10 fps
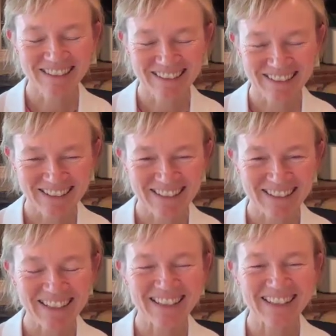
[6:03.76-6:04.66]

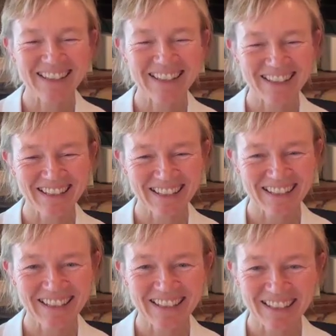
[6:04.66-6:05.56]

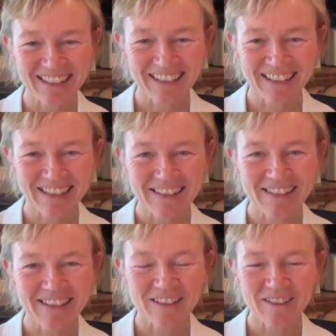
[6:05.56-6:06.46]

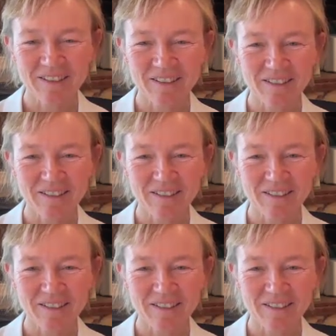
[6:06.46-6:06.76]
No words are spoken by the person on screen.